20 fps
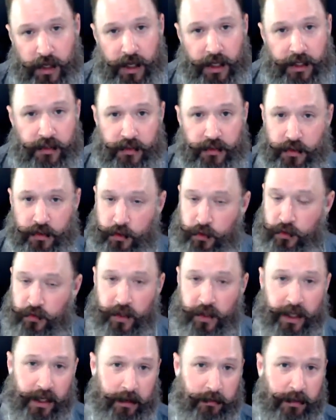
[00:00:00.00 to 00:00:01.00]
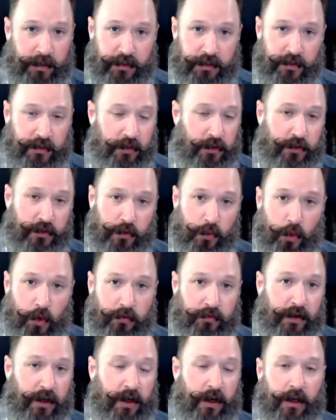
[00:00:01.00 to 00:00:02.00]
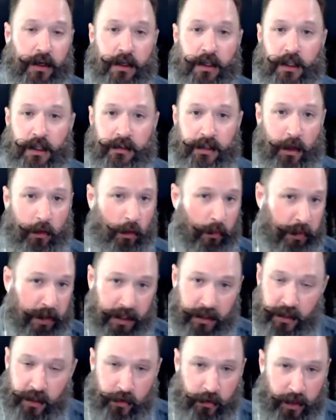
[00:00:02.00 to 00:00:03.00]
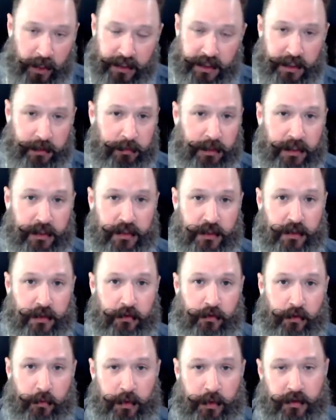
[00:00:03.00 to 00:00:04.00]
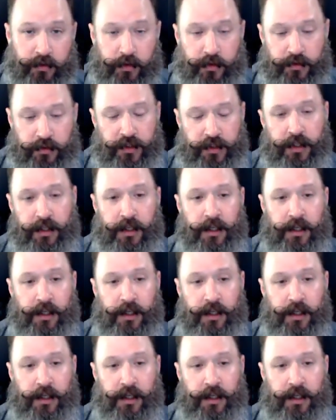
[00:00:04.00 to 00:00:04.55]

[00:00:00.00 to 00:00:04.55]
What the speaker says: I just use, like I mentioned, Social Warfare that will pin the correct image for Pinterest.